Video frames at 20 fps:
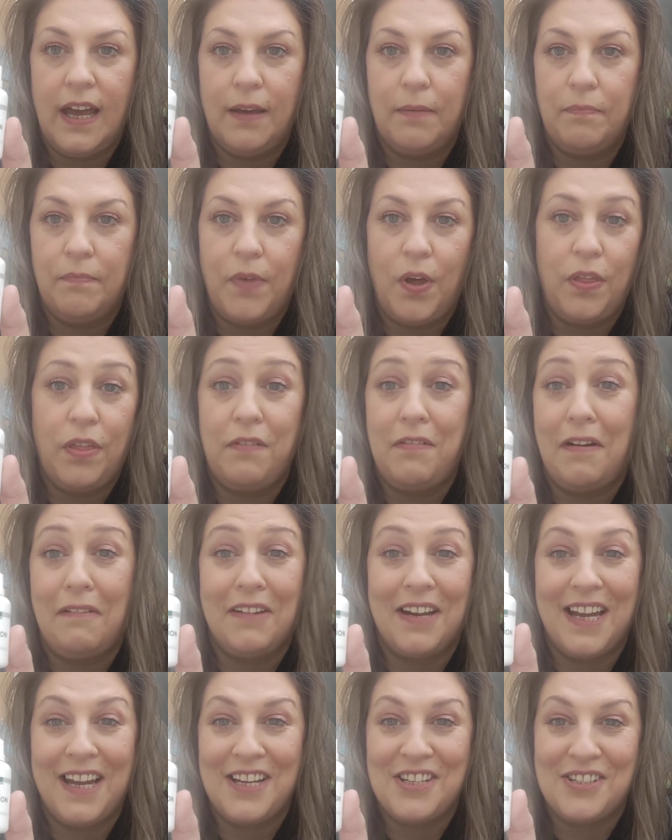on the
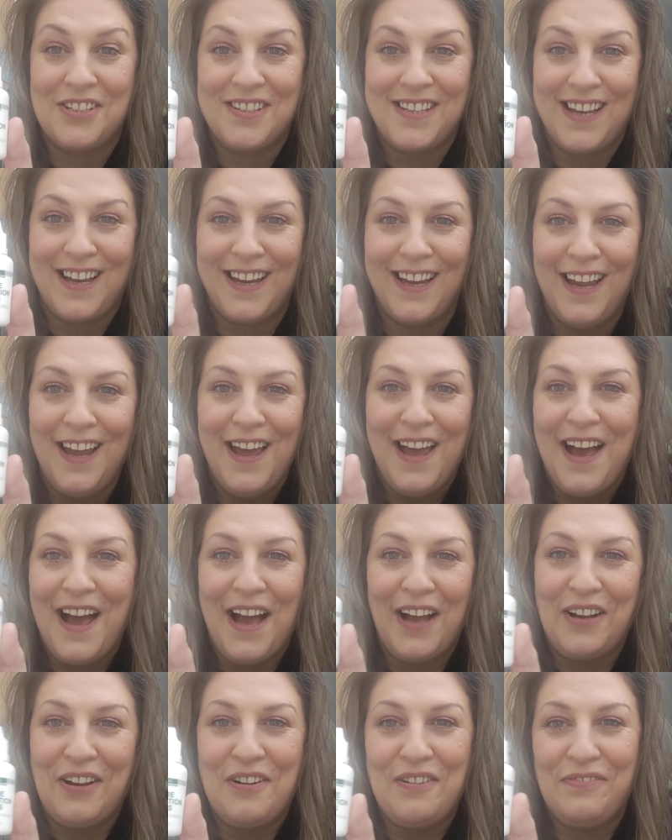rare occasions I
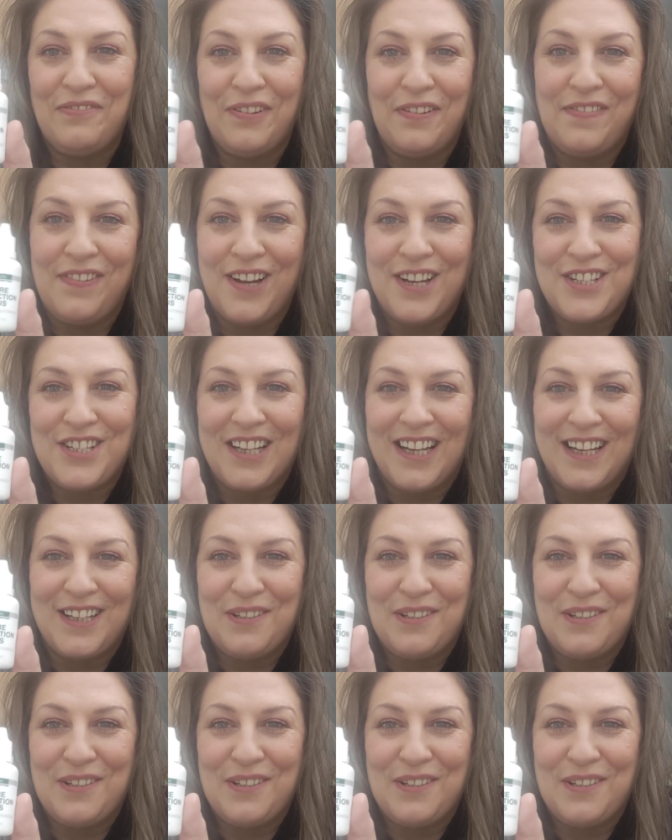go for a facial.